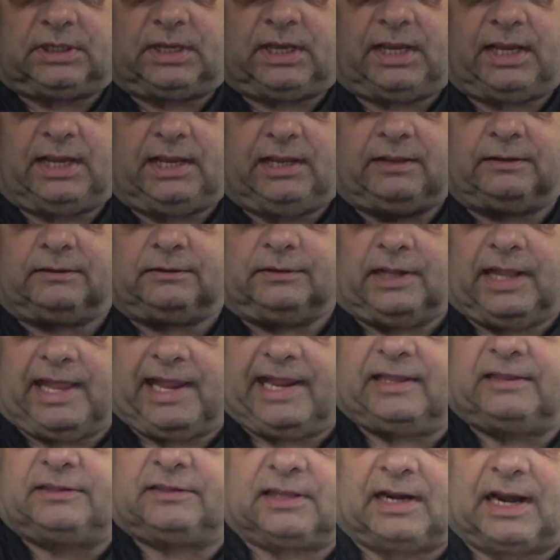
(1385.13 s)
a
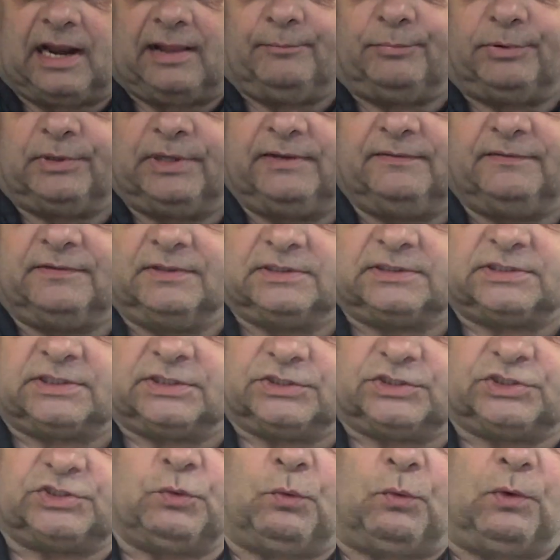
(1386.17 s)
length, and I believe this
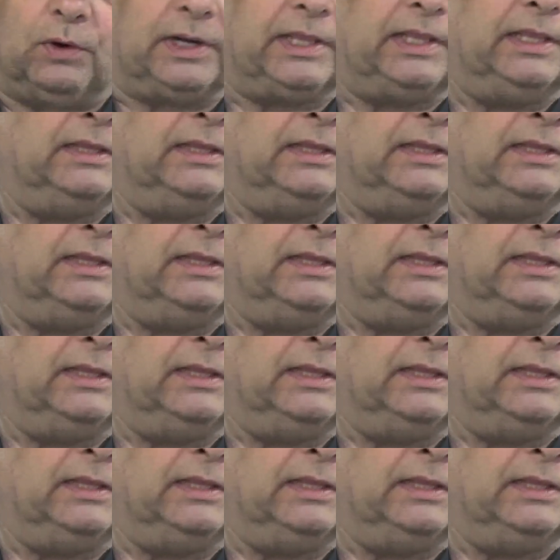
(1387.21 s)
is 20